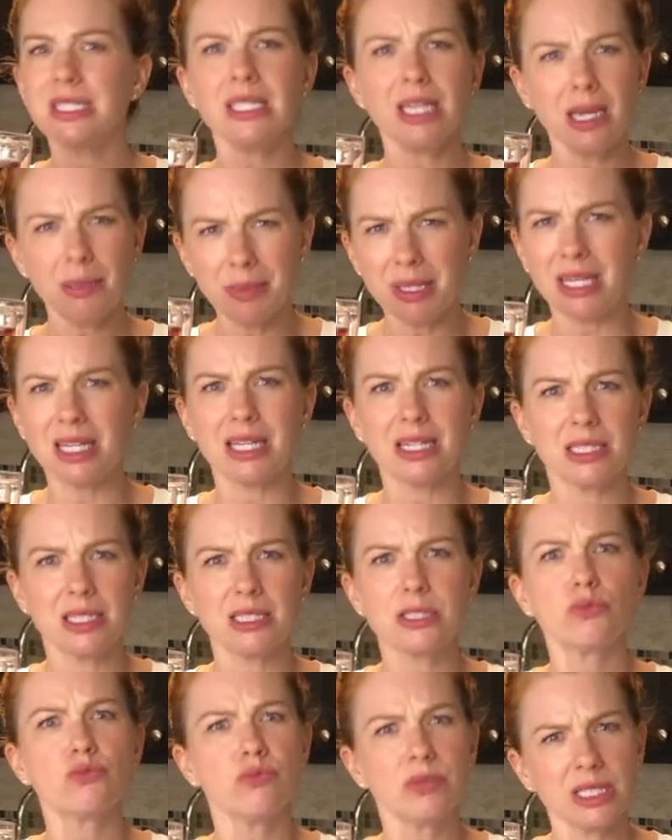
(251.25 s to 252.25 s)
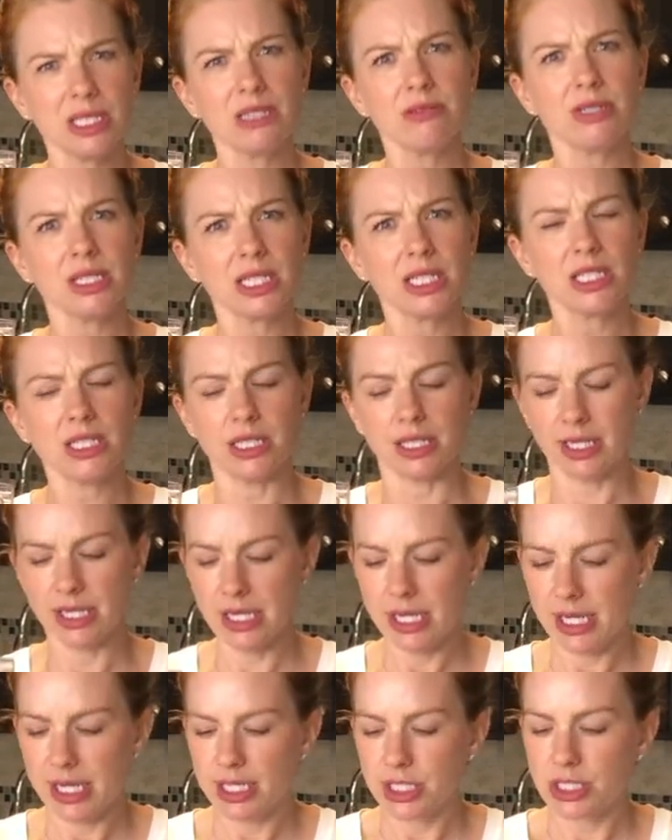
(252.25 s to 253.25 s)
Yummy. It's really good.
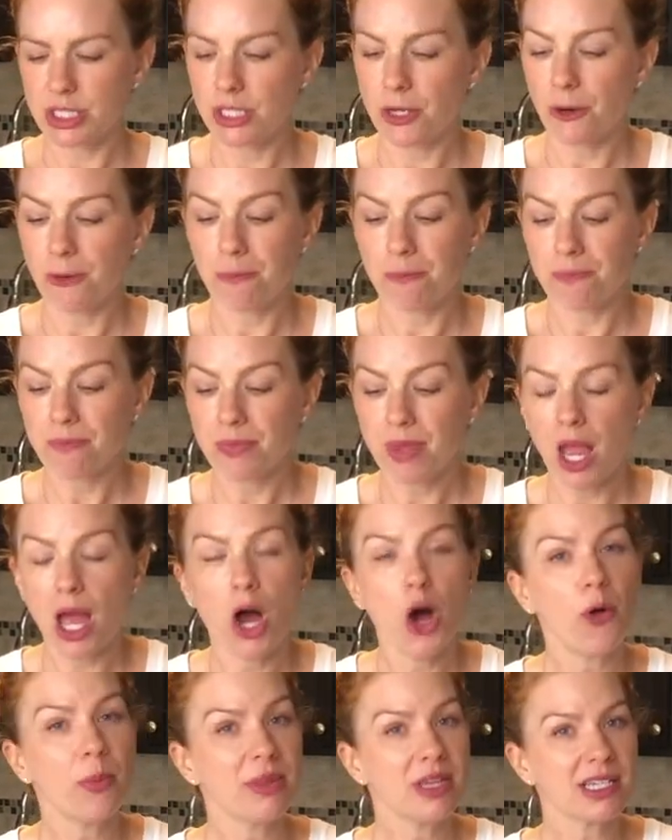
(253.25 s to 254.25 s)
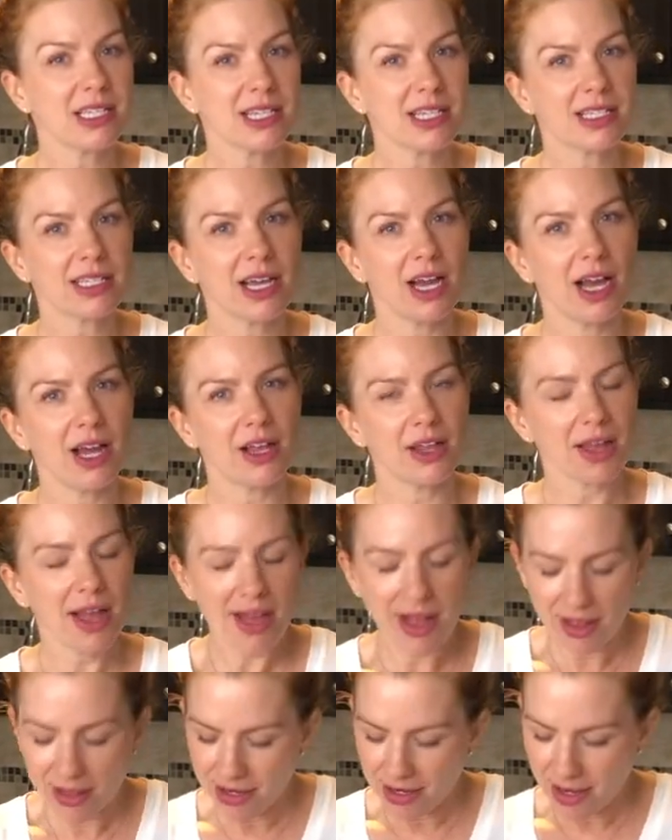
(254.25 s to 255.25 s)
So hope this is
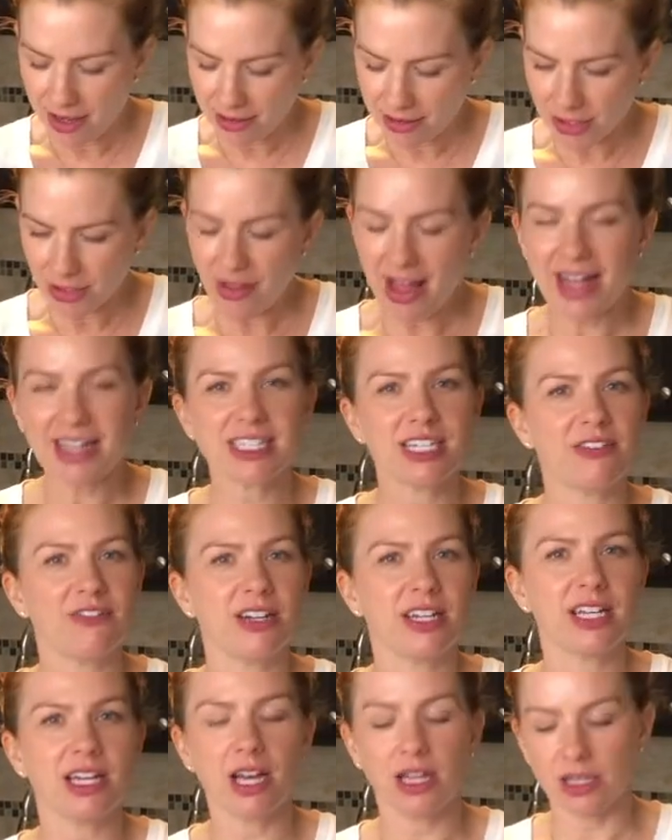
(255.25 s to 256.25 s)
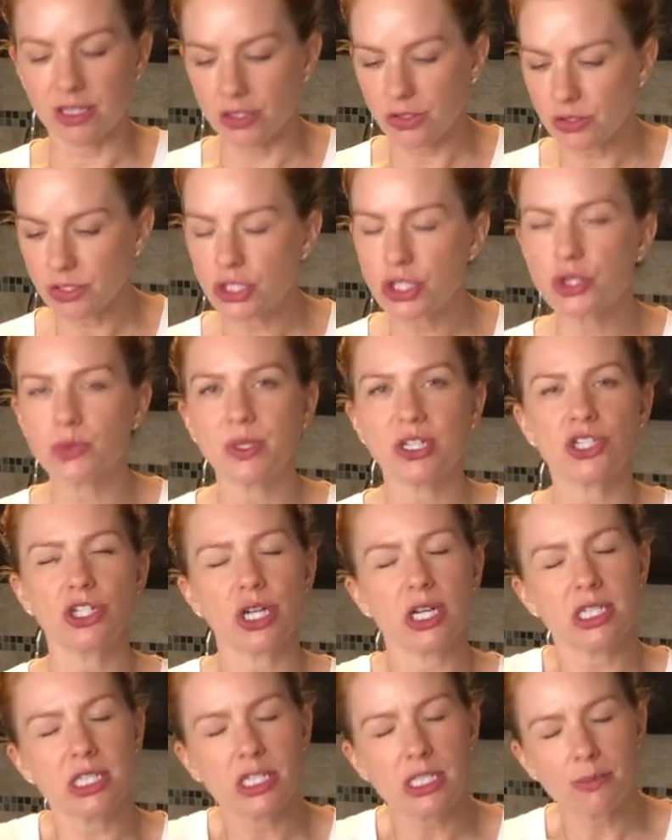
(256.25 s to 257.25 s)
a little activity, a little switch,
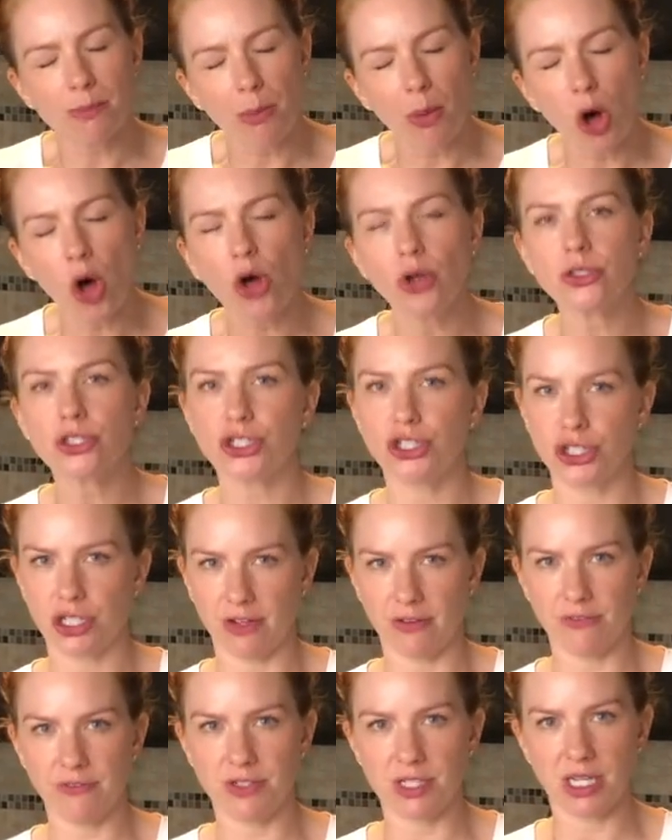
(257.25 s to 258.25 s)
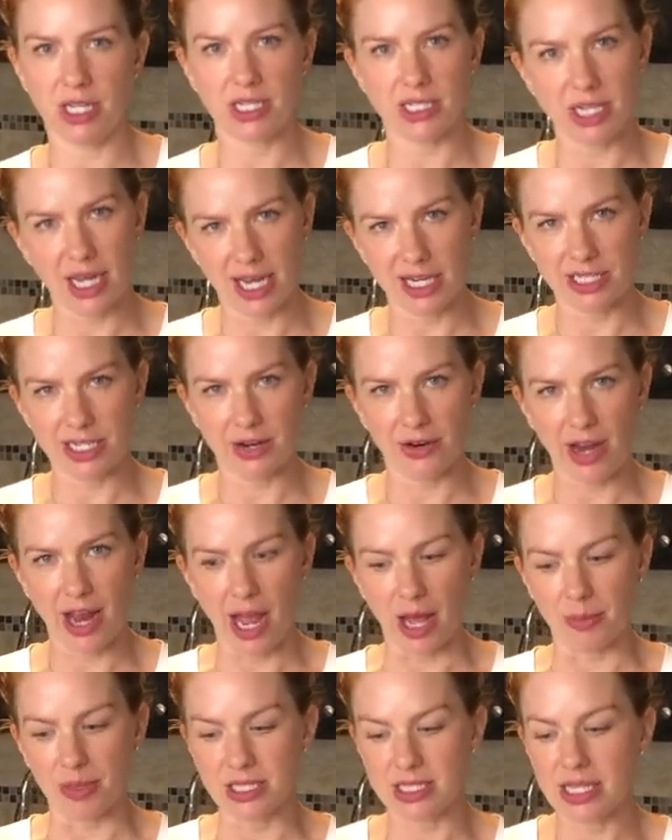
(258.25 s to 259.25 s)
a small shift in dietary
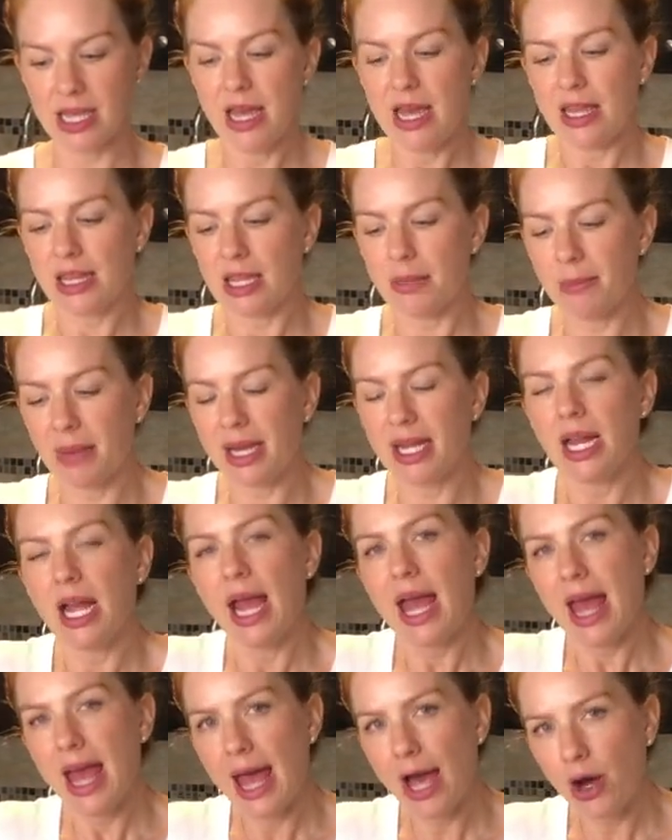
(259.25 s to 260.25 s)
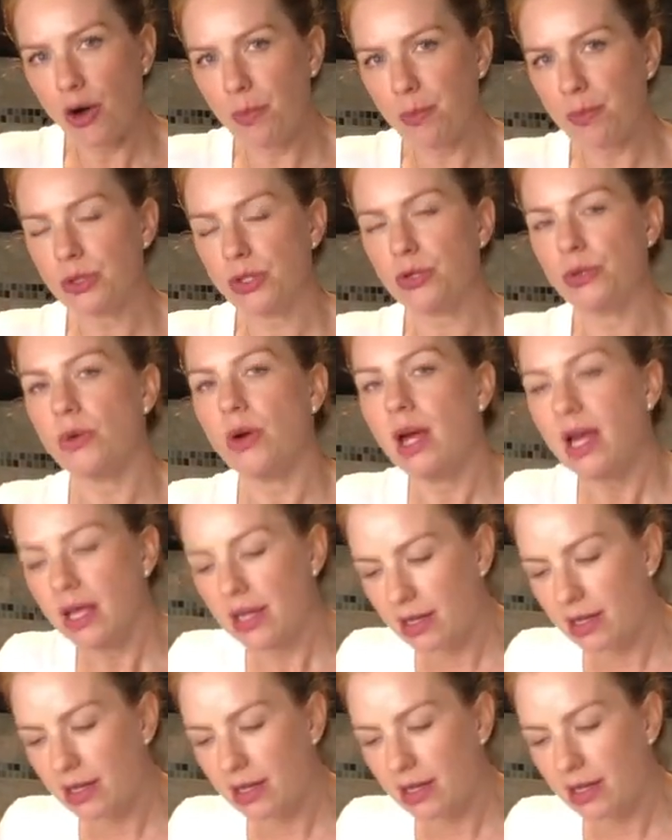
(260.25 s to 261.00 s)
habits that might help you,